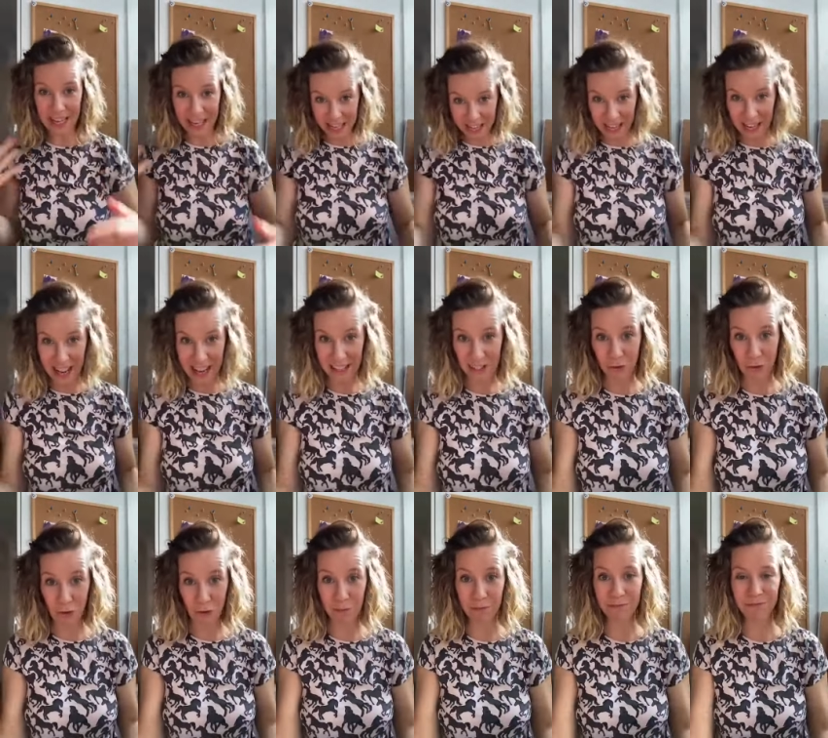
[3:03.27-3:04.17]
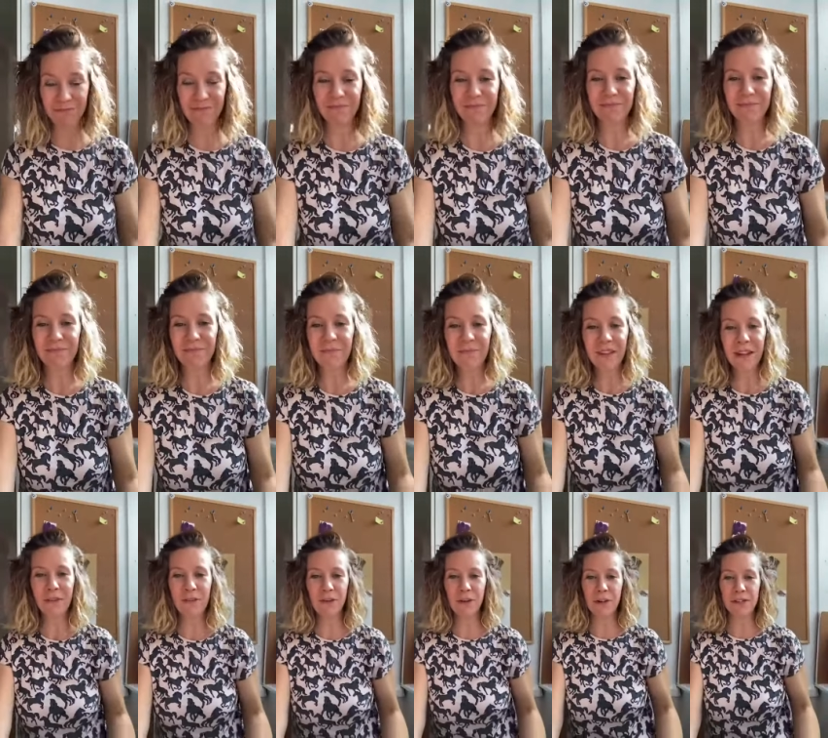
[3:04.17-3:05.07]
in the classroom,
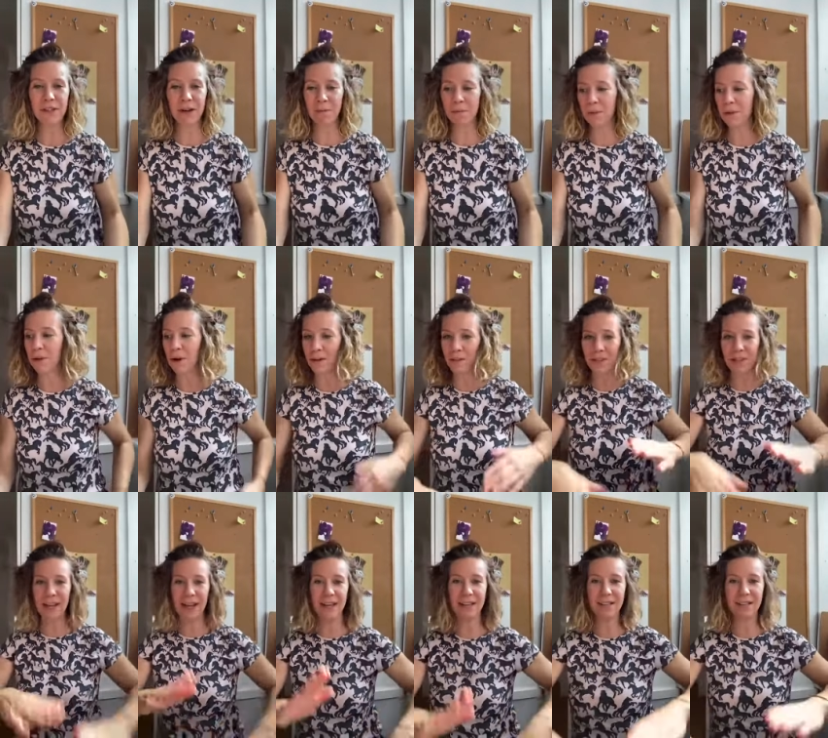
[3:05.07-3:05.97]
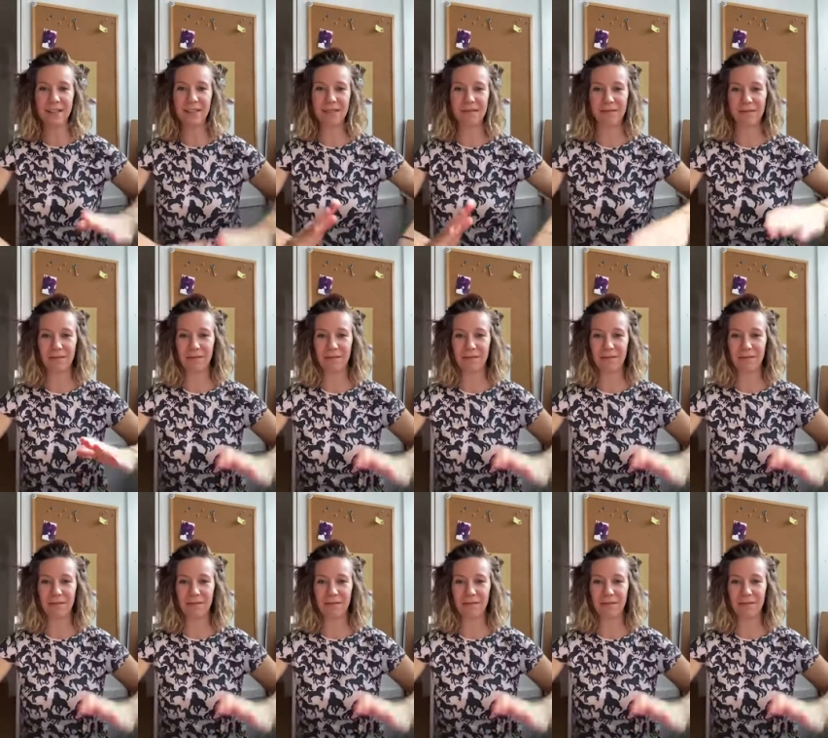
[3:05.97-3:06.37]
for example, you have a desk,